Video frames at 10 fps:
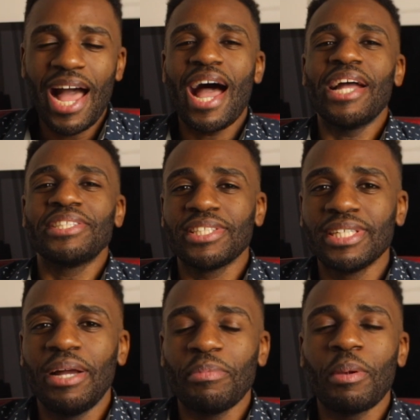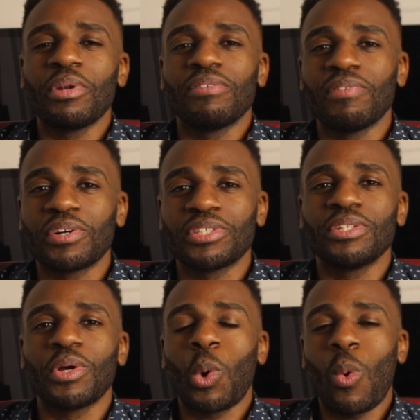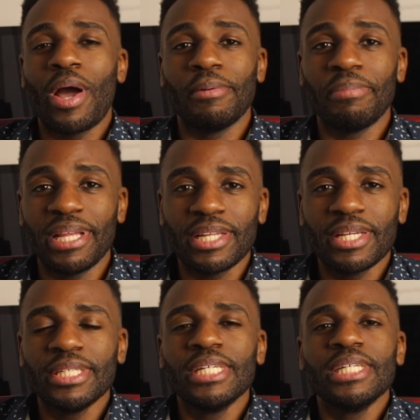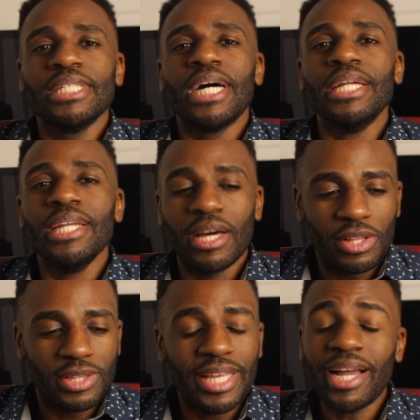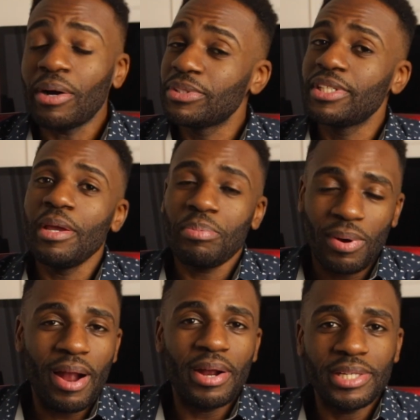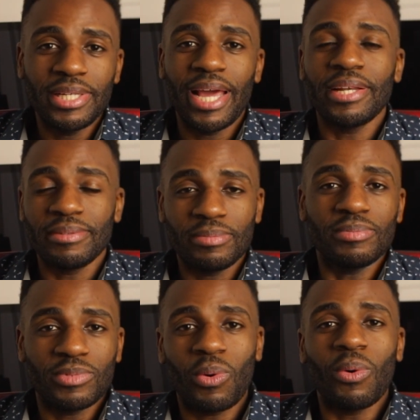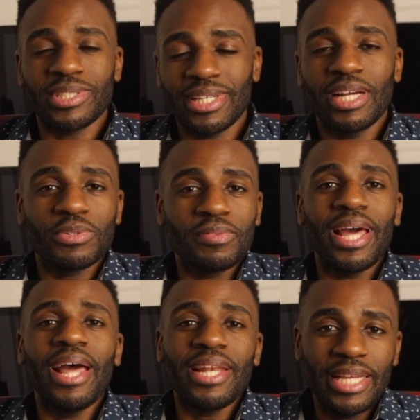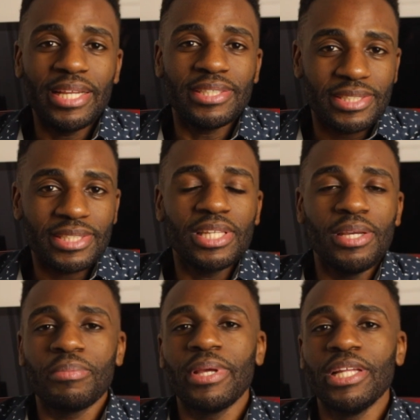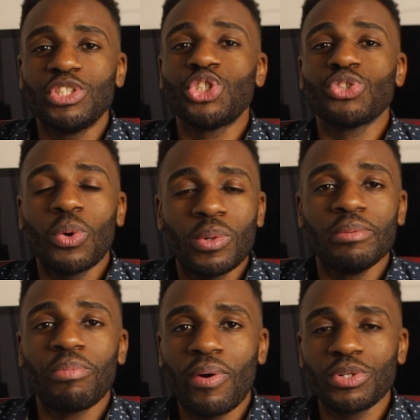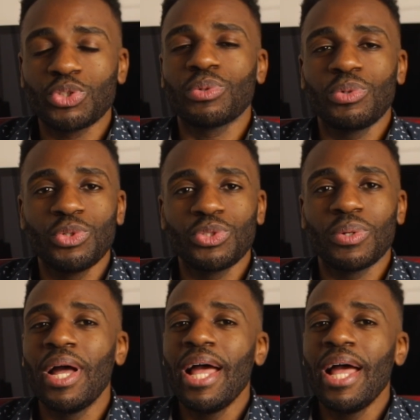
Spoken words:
I still am able to function quite a bit. Another thing I would say, priority that coincides with that, is sleep. It's so important, so crucial.